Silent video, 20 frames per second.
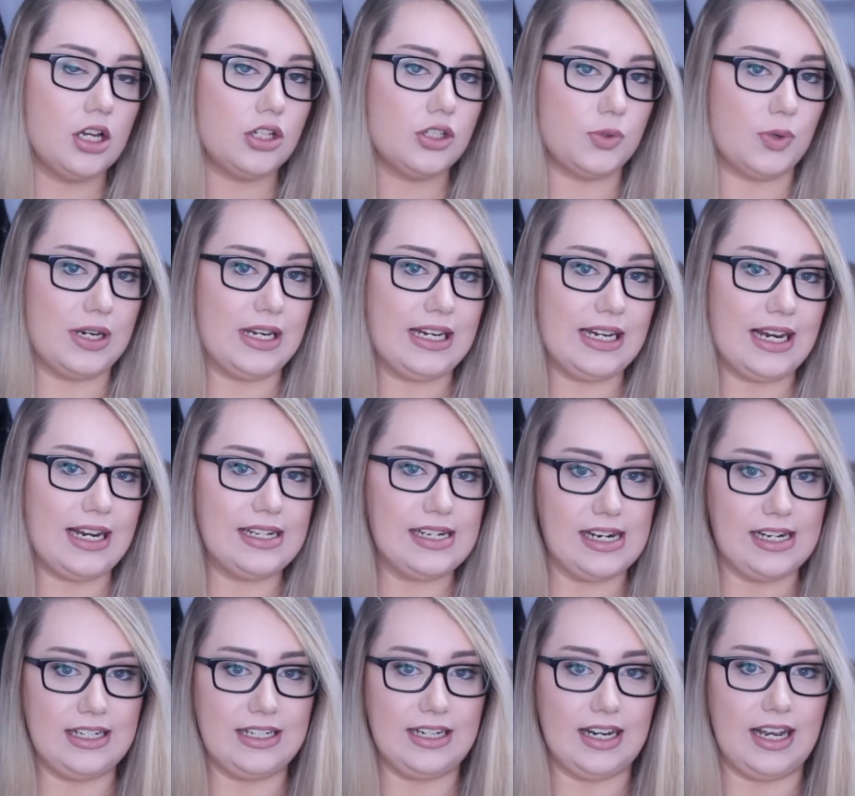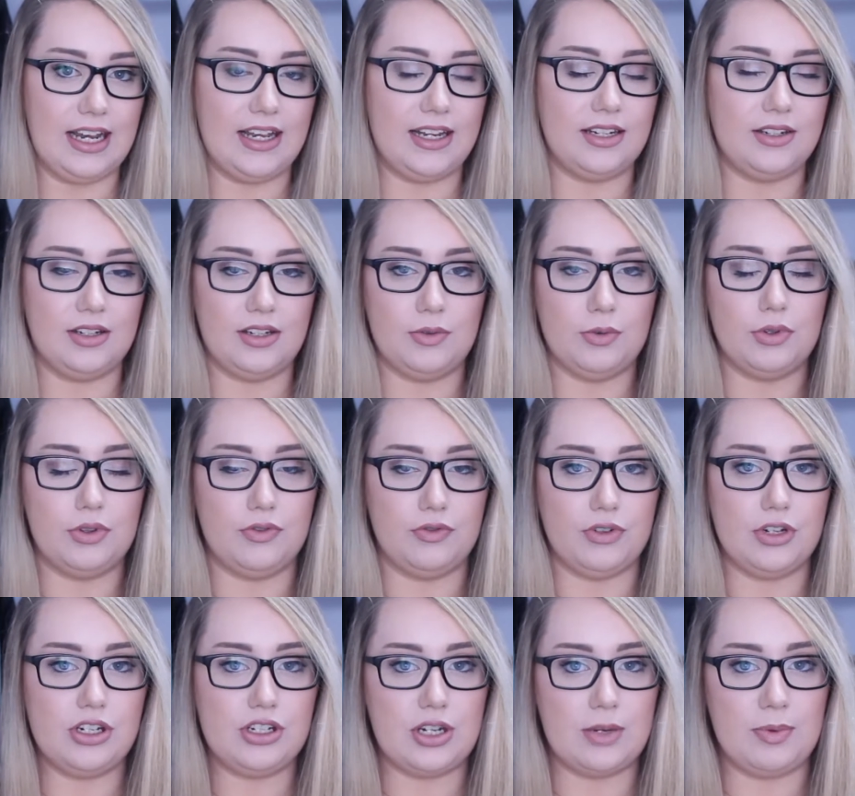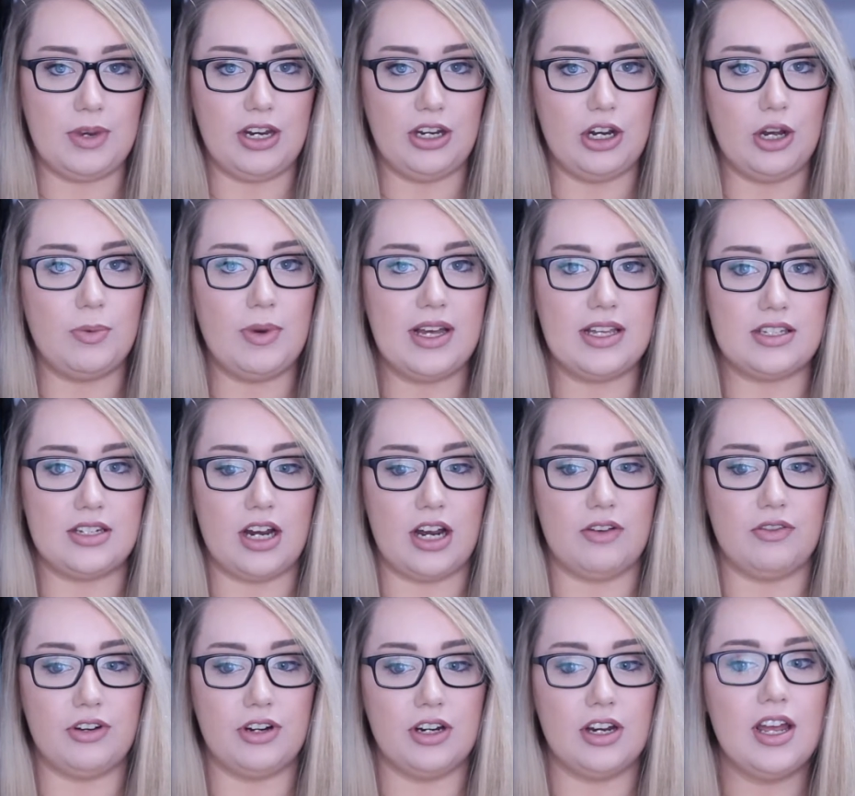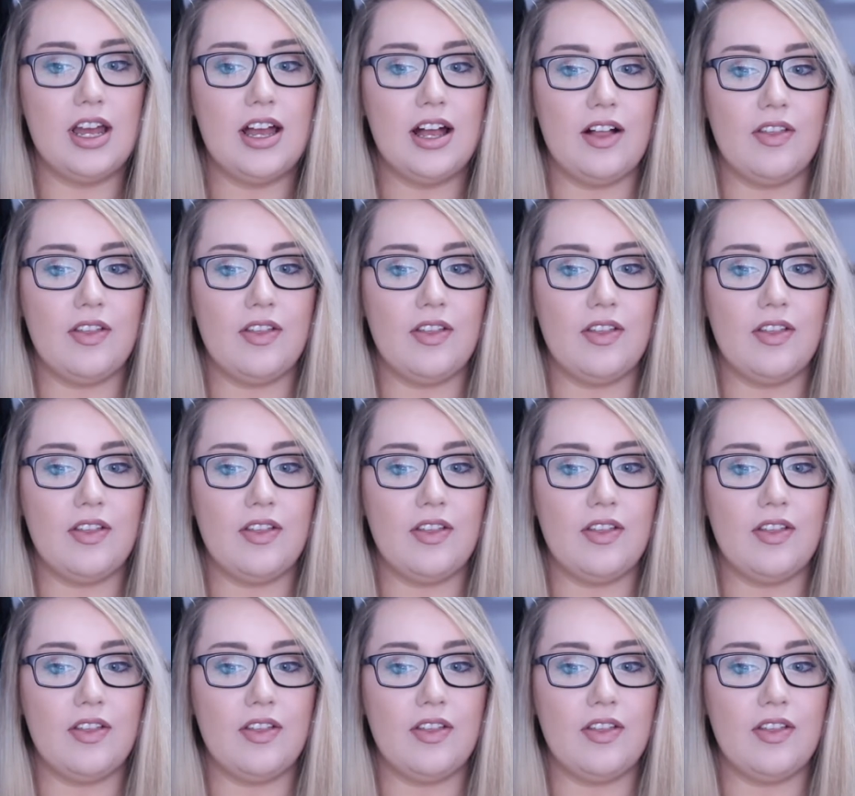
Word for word: twenty-nine ninety-nine with free shipping, no best offer.